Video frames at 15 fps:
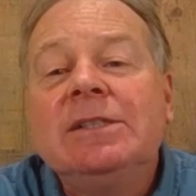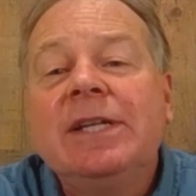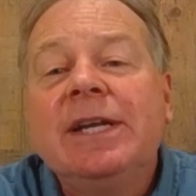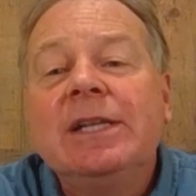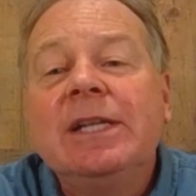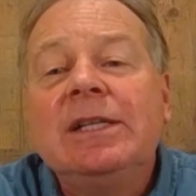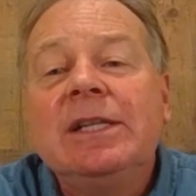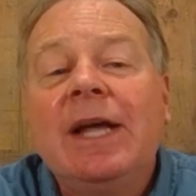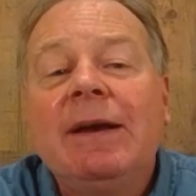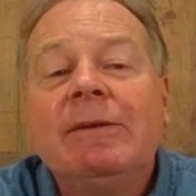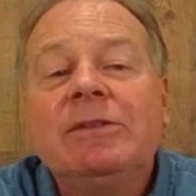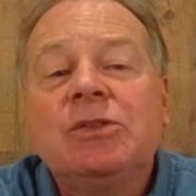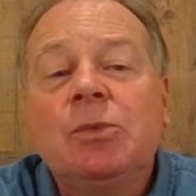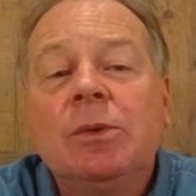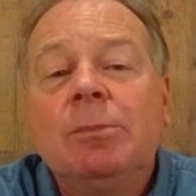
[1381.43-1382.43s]
daily
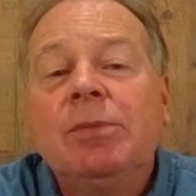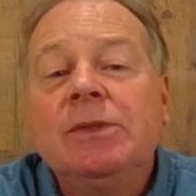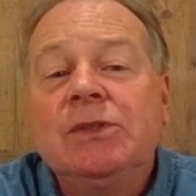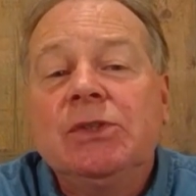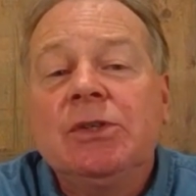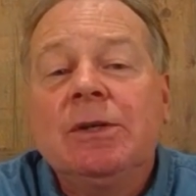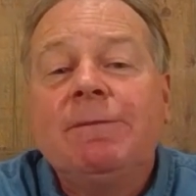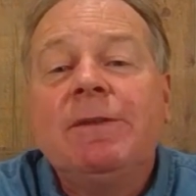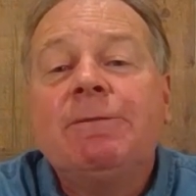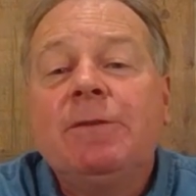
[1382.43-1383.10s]
lives will preserve the